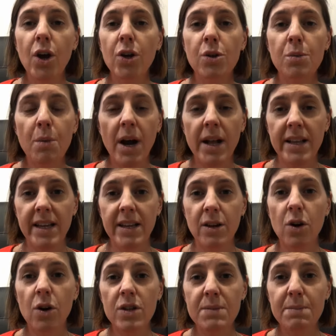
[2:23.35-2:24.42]
You might need a
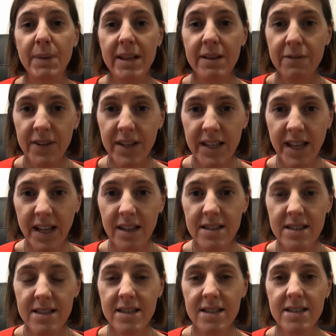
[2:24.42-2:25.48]
cost-benefit
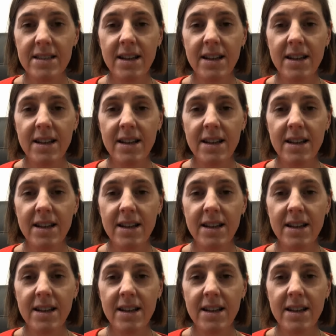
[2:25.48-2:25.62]
analysis.